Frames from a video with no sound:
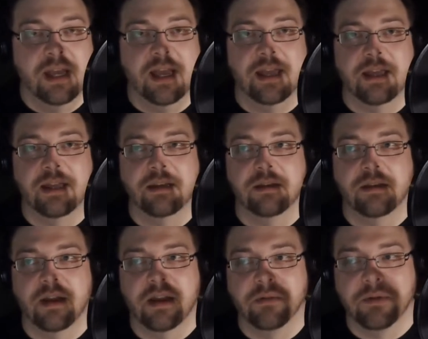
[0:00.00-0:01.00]

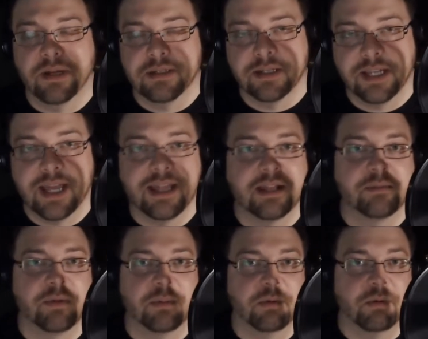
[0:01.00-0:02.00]
and and Ray's like, yeah, that's
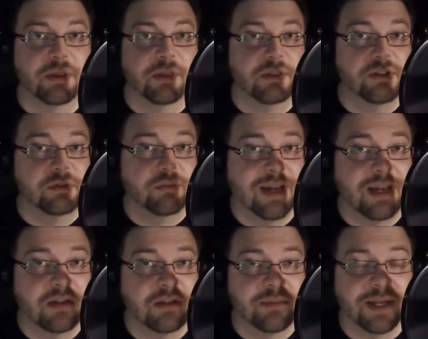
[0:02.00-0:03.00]
probably where she
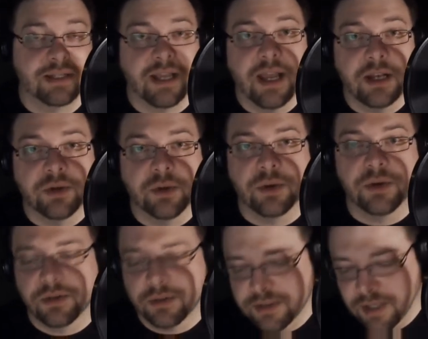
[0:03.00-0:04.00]
radios back to
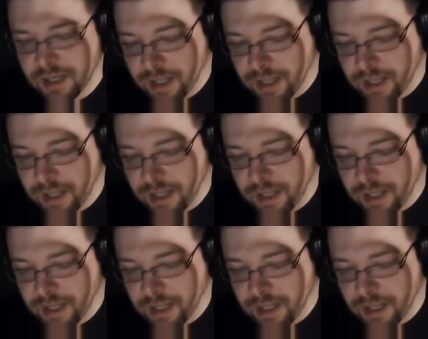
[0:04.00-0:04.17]
headquarters.